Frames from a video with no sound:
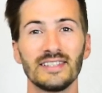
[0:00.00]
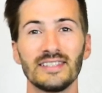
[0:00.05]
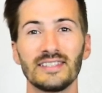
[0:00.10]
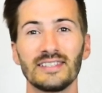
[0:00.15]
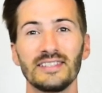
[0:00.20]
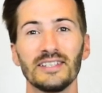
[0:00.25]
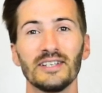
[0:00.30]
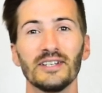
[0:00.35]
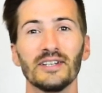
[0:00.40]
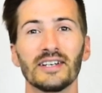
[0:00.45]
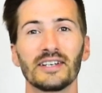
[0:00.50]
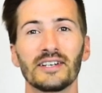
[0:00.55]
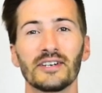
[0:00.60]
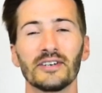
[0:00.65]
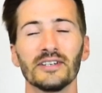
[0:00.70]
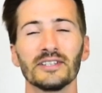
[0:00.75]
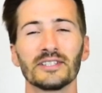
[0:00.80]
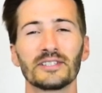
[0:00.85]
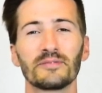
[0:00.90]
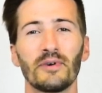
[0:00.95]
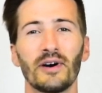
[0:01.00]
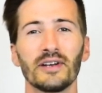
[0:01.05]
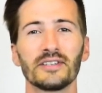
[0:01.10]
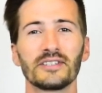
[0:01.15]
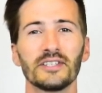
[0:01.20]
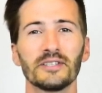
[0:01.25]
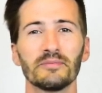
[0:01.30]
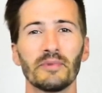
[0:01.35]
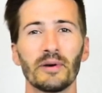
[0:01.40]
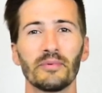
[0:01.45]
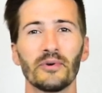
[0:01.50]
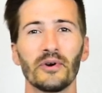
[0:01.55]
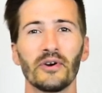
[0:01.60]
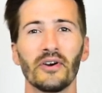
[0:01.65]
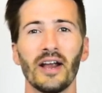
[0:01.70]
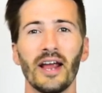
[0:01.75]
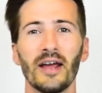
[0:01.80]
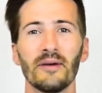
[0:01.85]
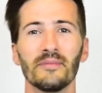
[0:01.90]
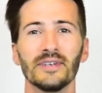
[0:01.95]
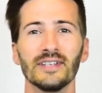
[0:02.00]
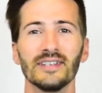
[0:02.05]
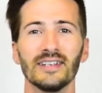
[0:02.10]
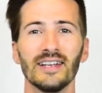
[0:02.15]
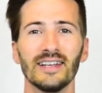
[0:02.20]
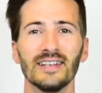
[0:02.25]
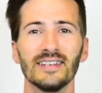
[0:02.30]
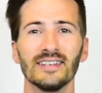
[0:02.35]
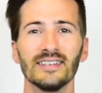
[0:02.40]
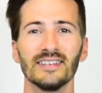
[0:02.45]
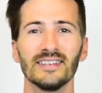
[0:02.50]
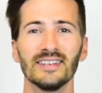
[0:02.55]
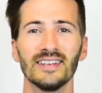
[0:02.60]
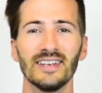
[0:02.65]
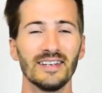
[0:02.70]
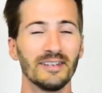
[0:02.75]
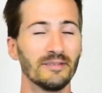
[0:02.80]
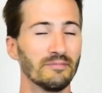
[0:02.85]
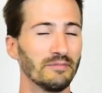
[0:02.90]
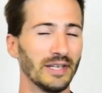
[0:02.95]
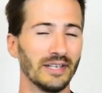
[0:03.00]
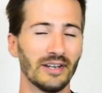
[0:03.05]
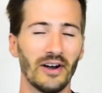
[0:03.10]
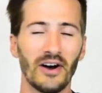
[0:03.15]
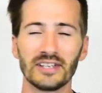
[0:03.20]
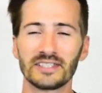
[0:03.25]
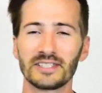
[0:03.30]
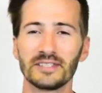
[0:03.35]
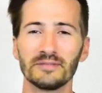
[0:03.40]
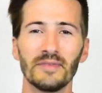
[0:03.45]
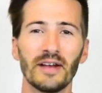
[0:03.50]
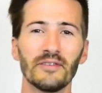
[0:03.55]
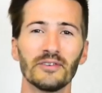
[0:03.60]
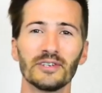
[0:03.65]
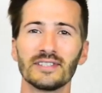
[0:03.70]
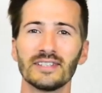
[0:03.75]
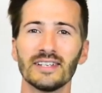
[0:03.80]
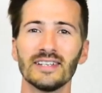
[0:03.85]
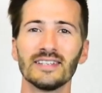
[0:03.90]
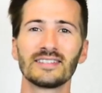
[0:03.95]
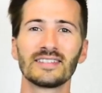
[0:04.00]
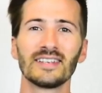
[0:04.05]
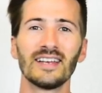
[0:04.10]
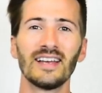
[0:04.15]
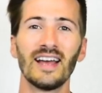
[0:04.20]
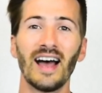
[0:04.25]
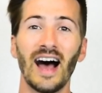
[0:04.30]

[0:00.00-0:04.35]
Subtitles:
He's still a current sponsor to my program and been awesome ever since.